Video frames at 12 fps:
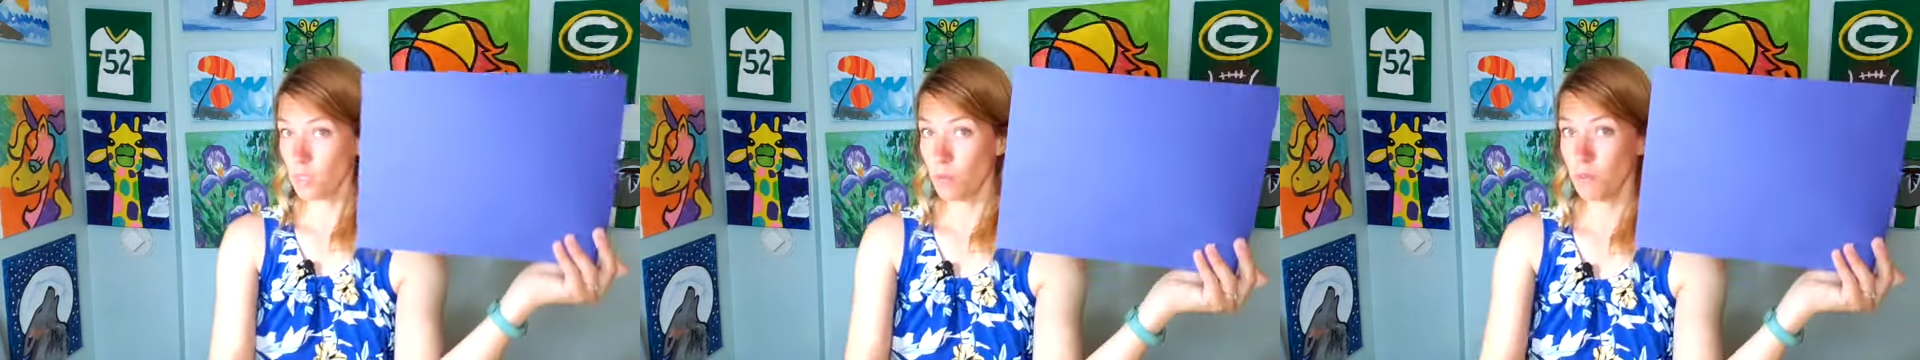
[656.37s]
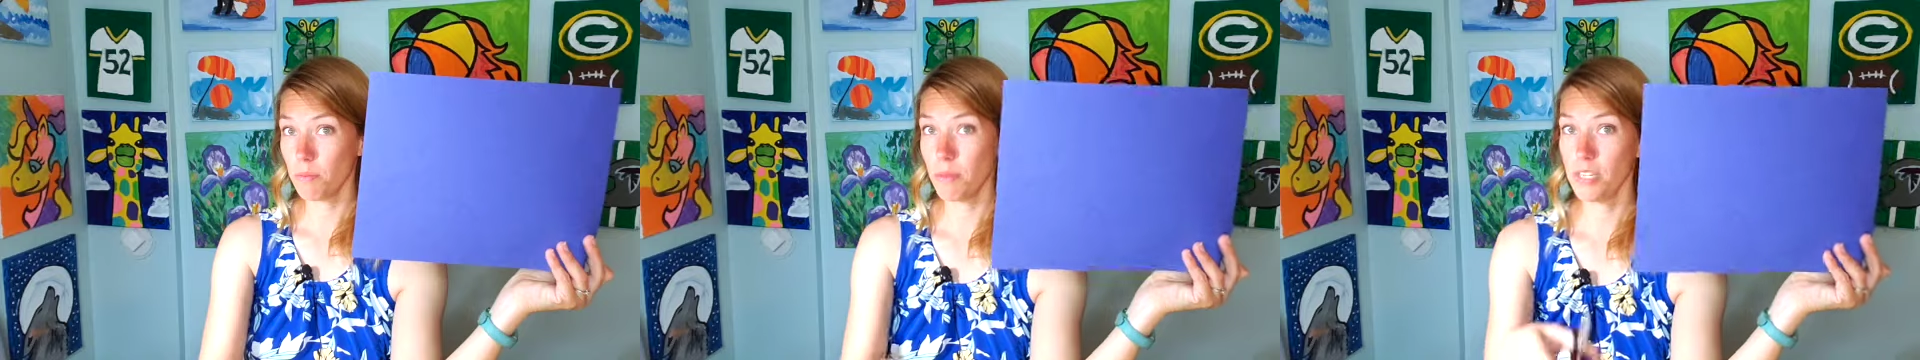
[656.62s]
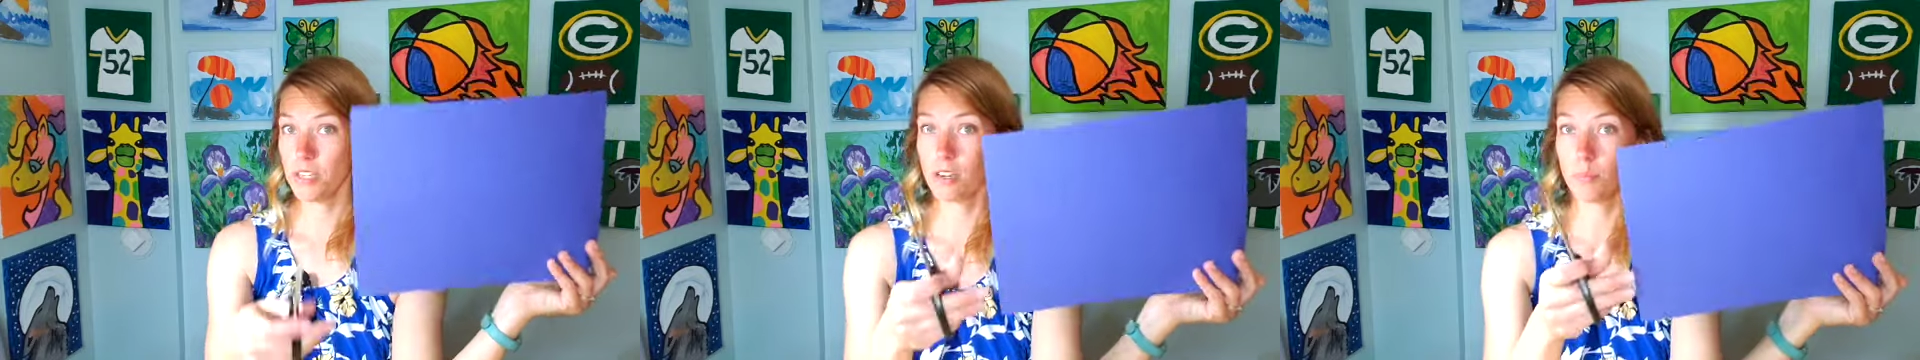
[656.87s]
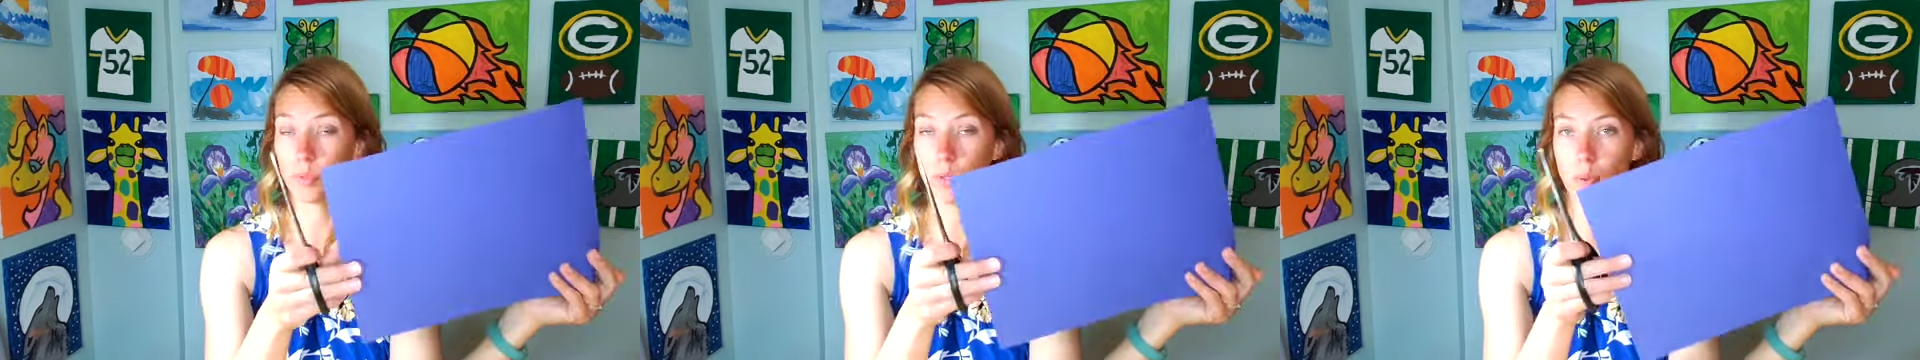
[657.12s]
with my
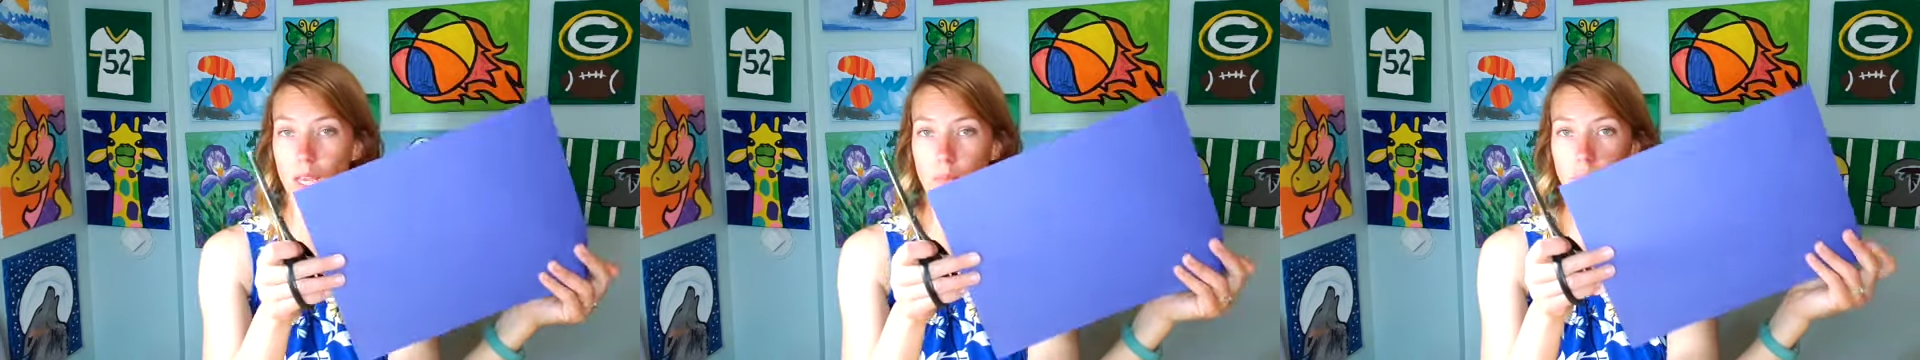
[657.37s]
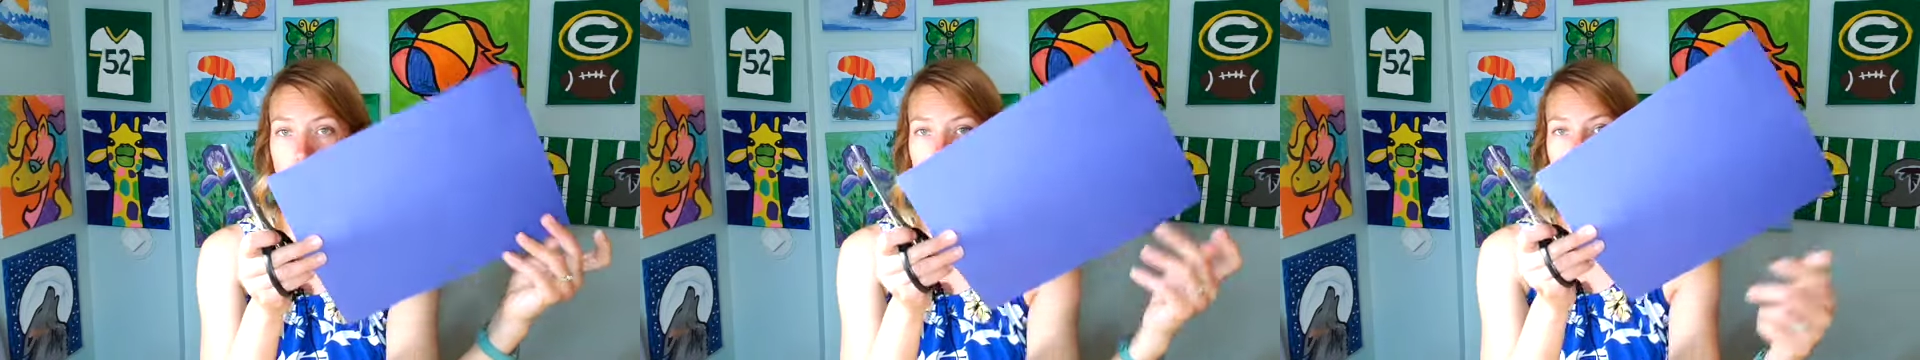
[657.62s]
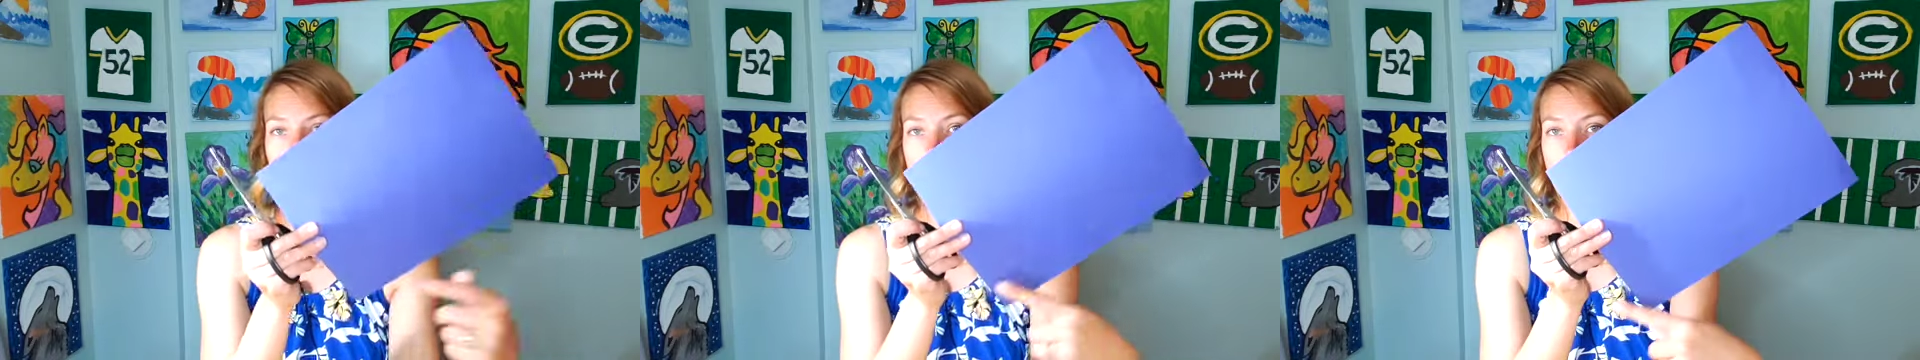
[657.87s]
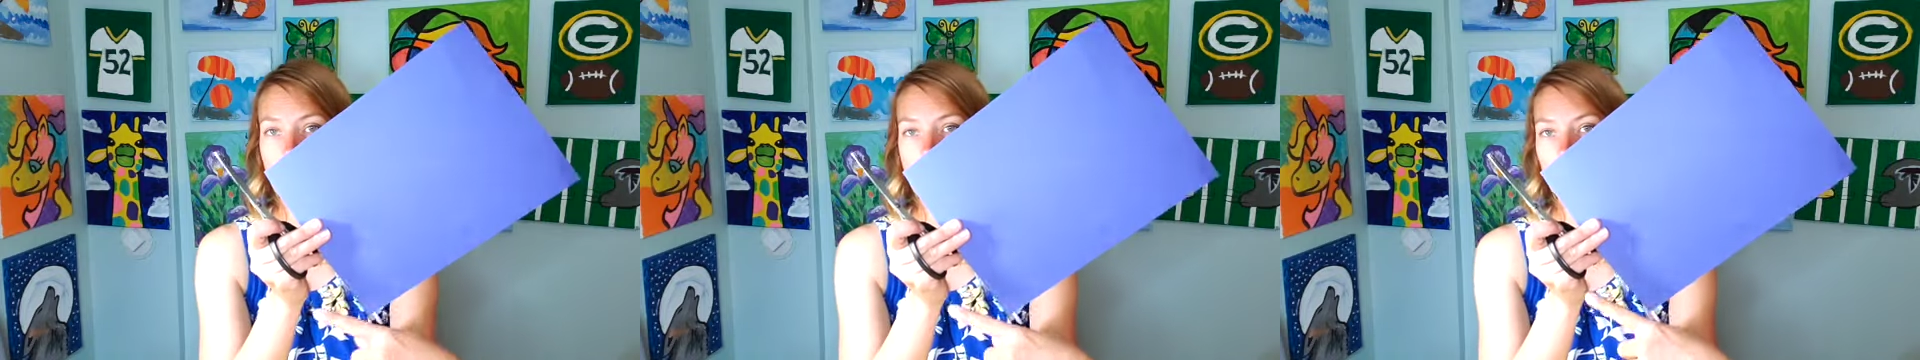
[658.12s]
dark blue paper.
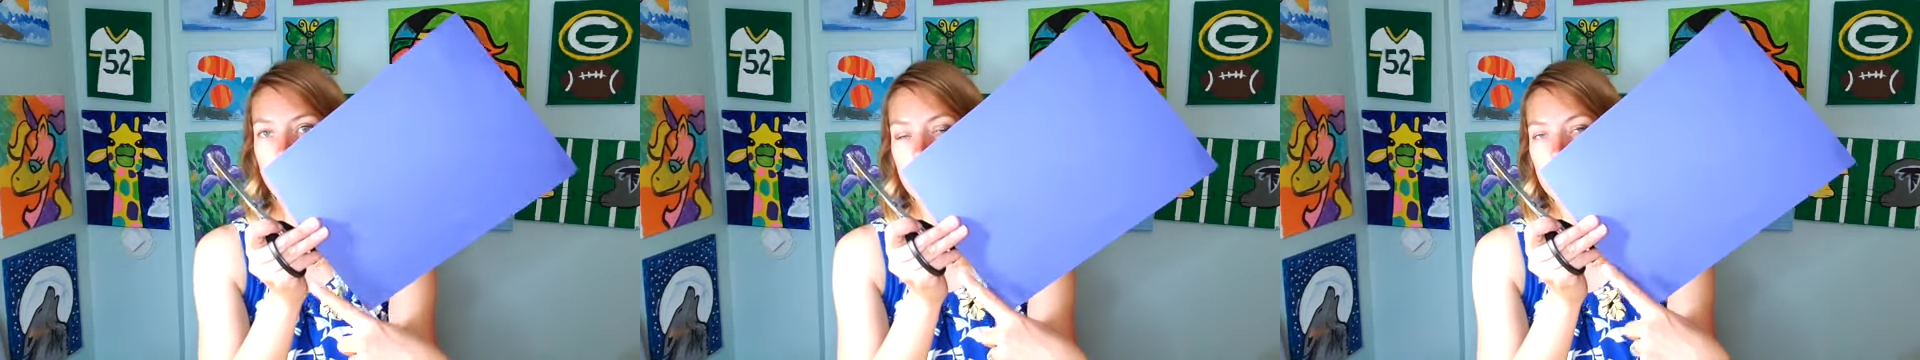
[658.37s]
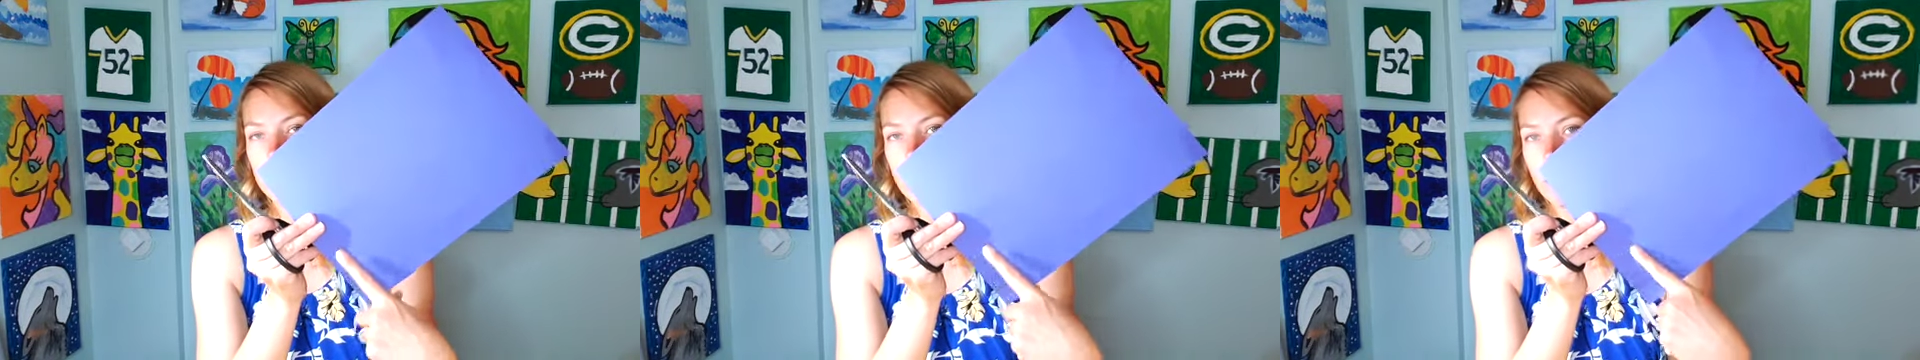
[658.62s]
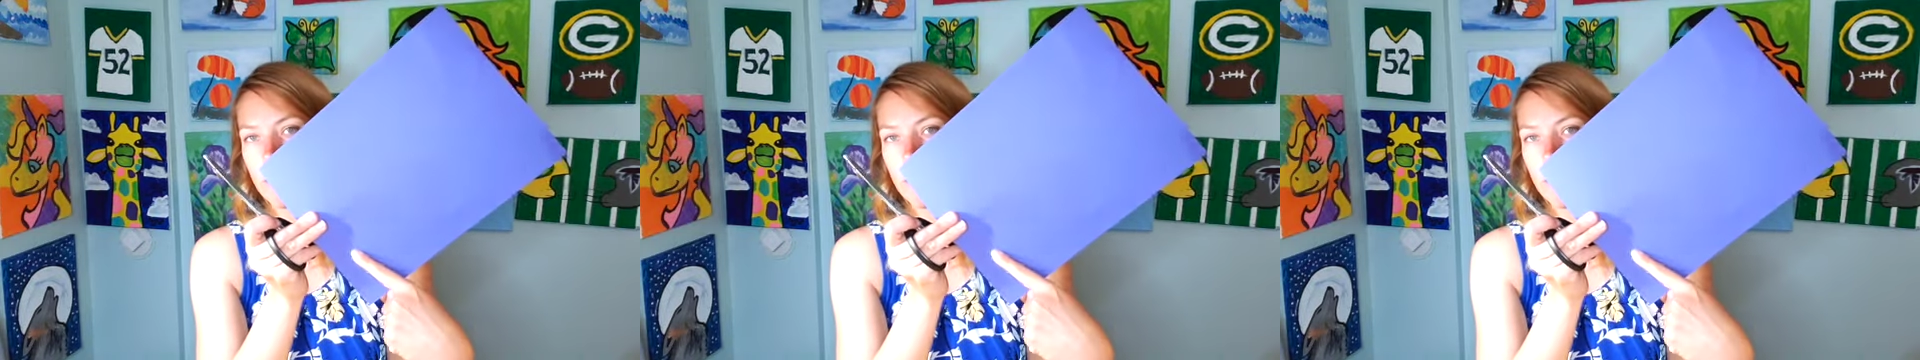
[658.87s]
I'm going to start